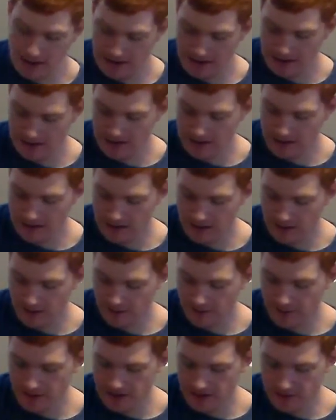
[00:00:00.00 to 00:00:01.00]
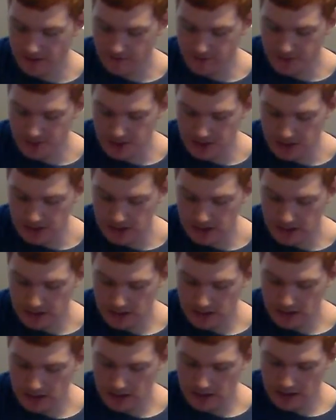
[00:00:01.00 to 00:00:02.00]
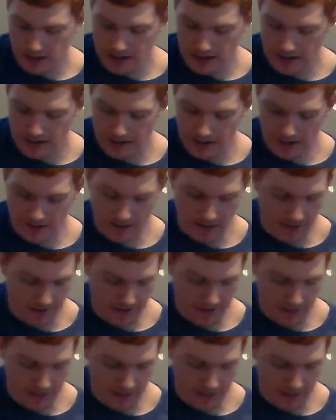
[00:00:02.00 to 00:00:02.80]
A and 9th fret of G, and then